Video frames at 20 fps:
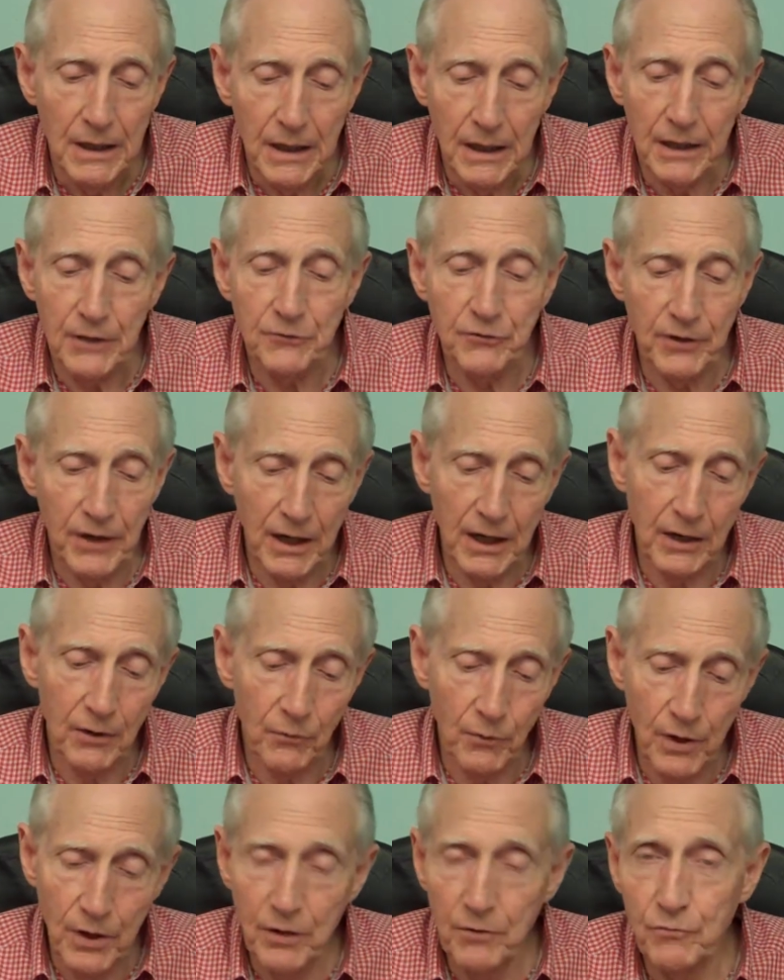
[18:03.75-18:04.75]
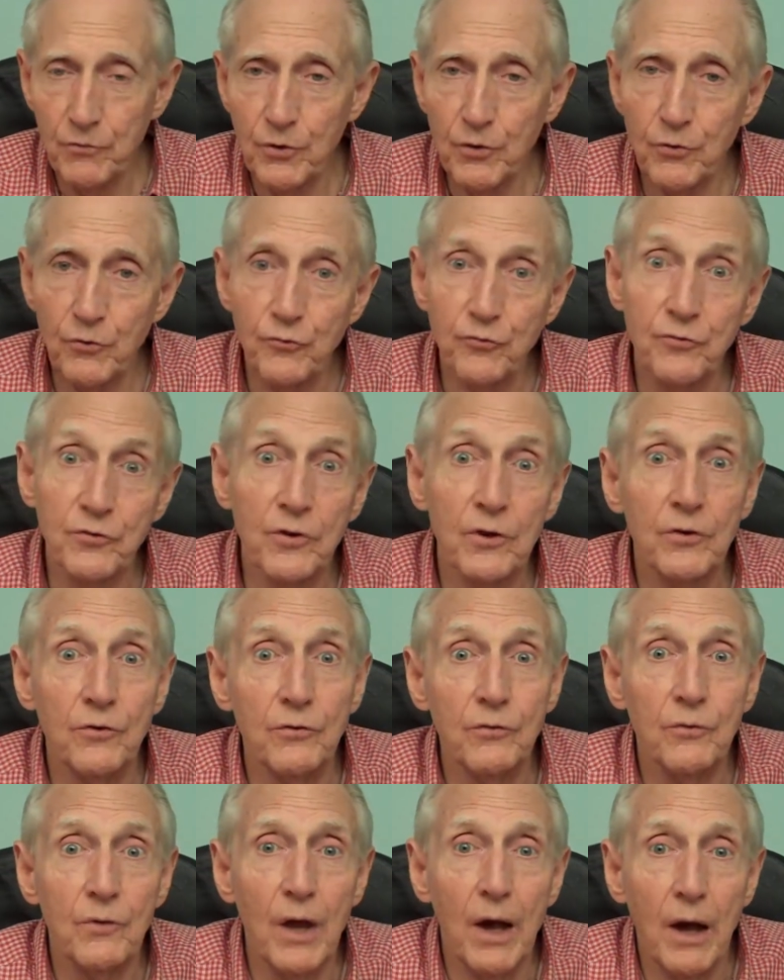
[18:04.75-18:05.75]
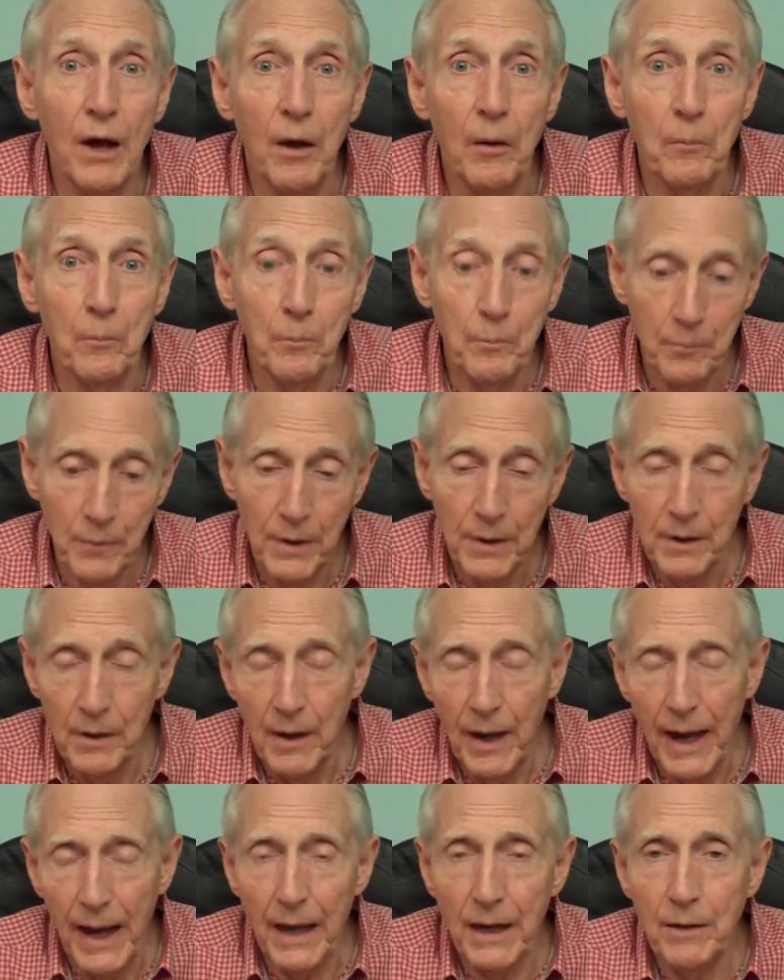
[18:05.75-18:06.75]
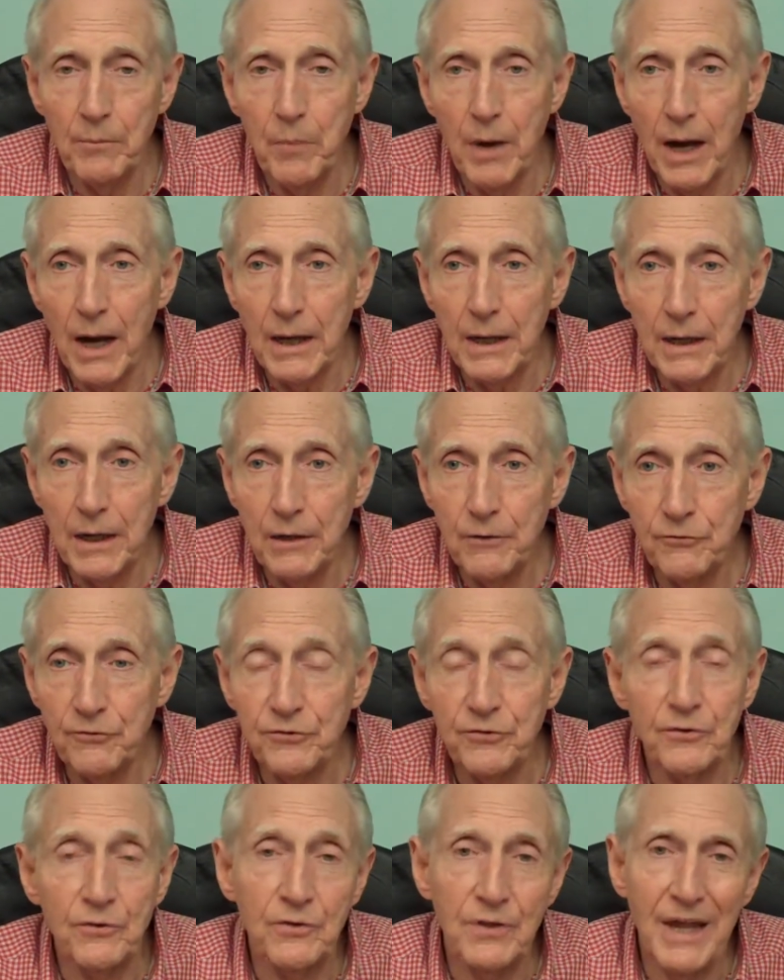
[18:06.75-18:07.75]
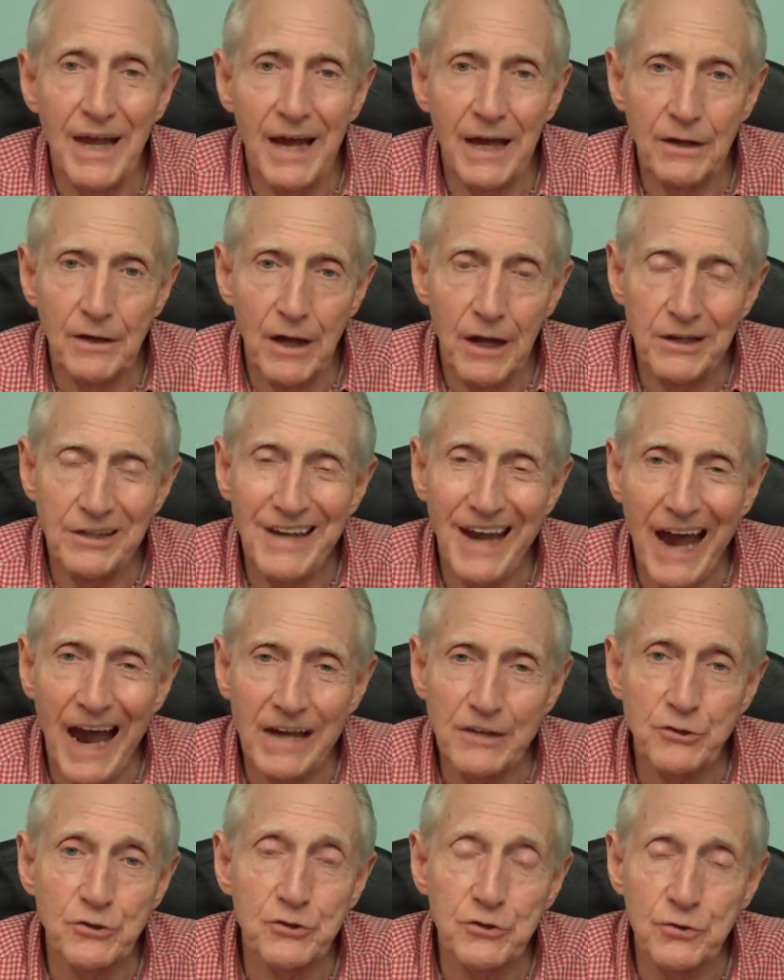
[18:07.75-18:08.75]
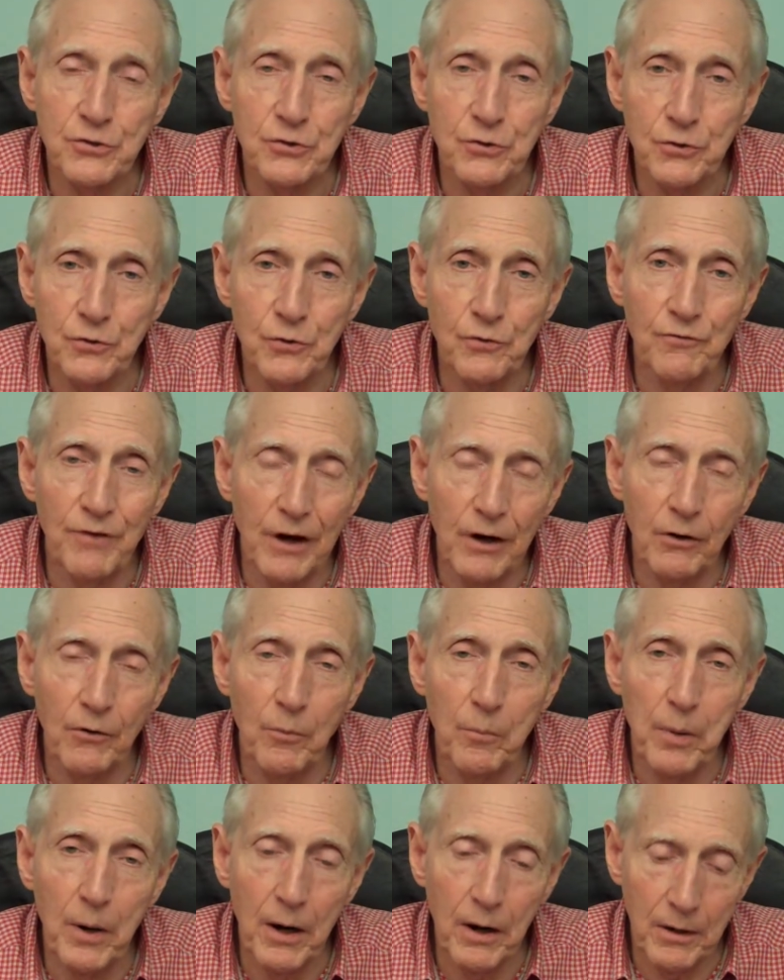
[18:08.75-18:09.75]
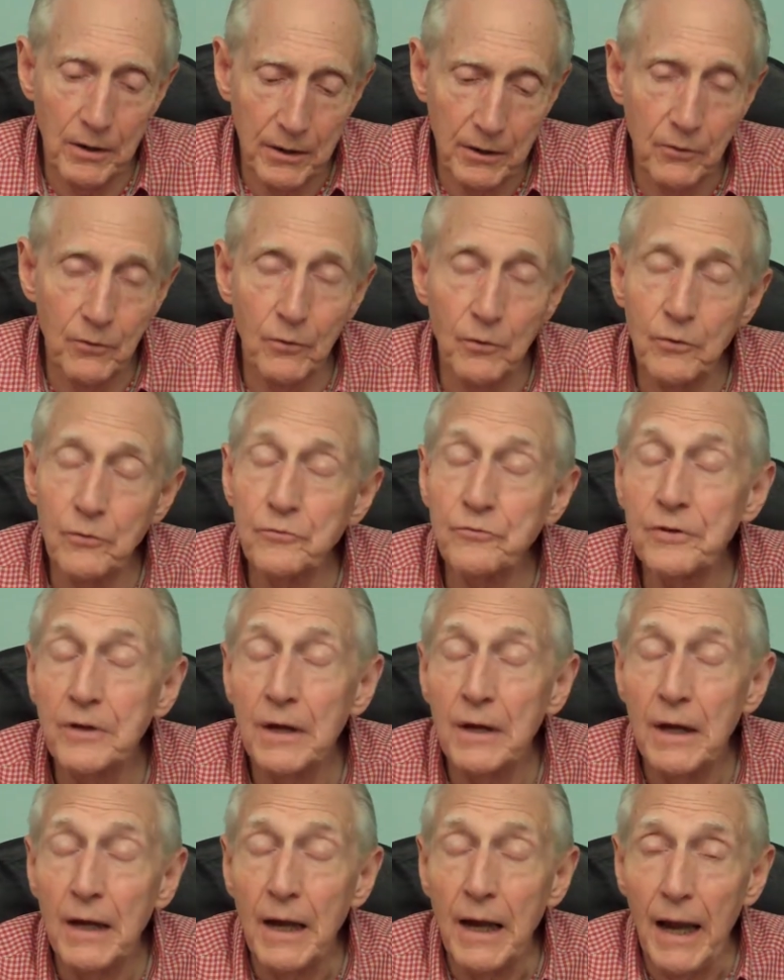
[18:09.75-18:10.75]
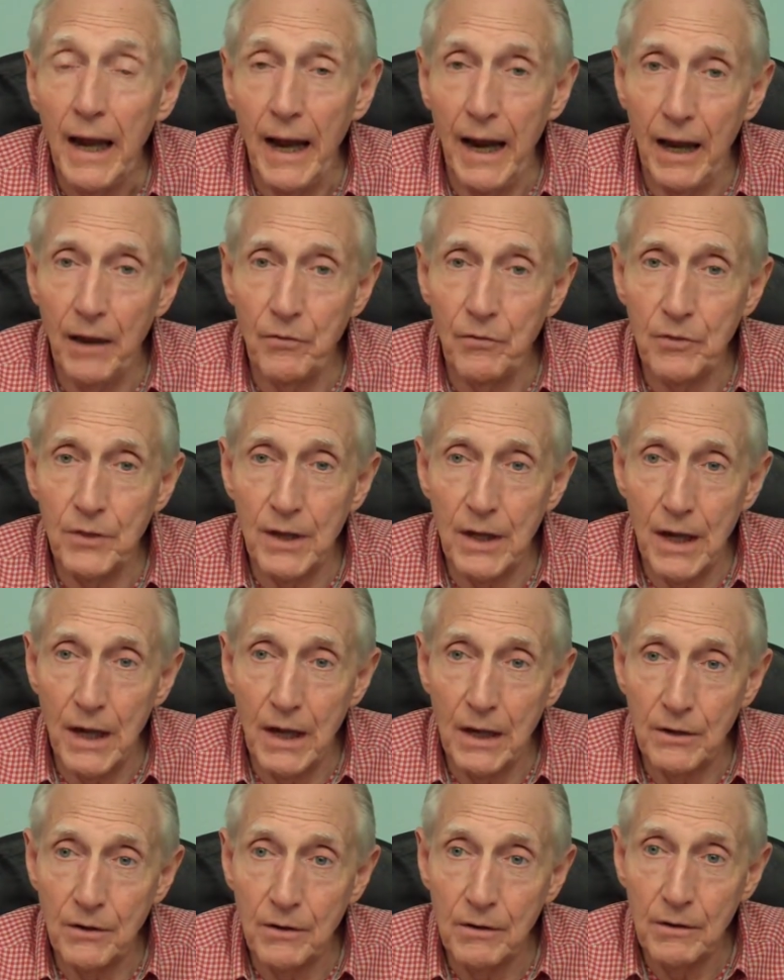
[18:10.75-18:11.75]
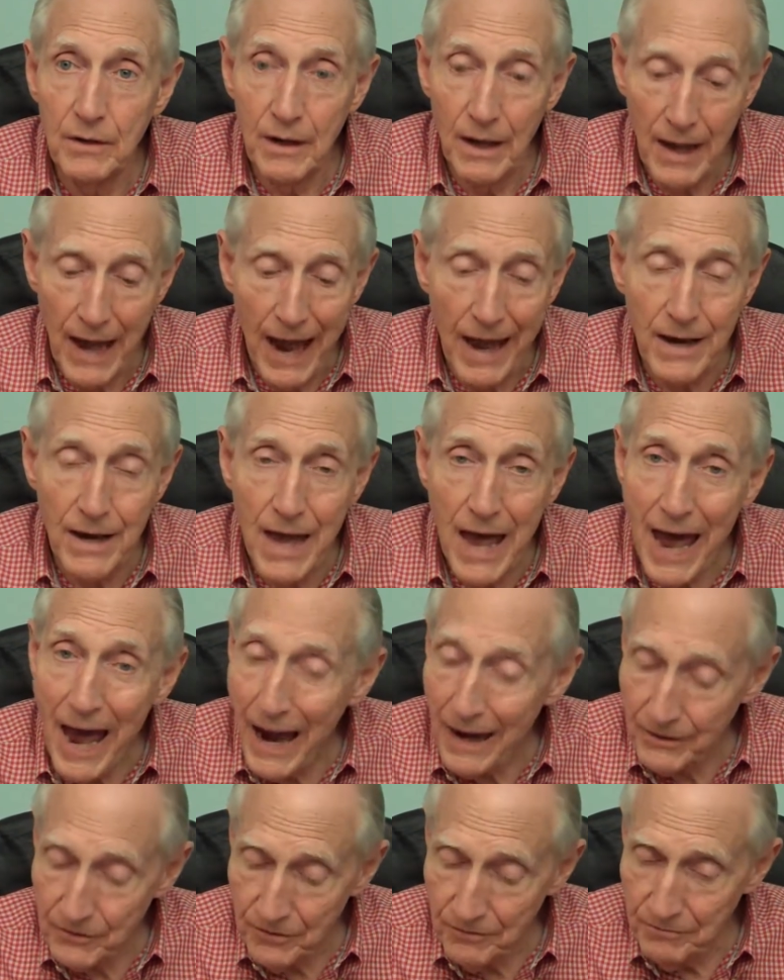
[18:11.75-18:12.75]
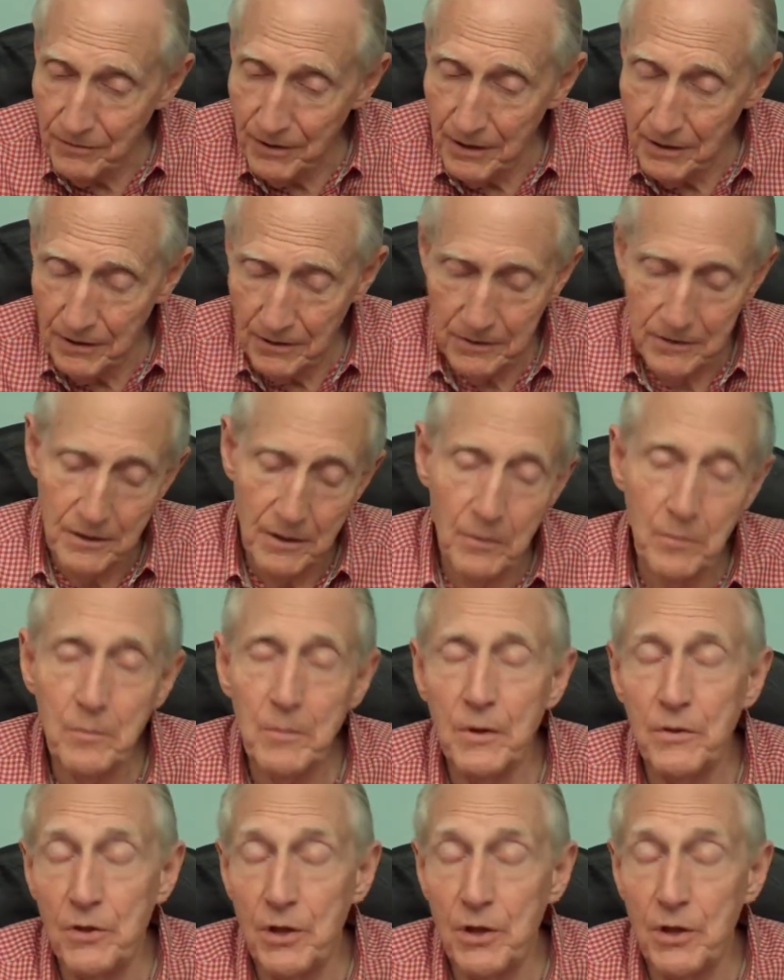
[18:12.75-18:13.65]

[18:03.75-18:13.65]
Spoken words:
It's getting rid of those antibodies that attach to viral particles and then activated them.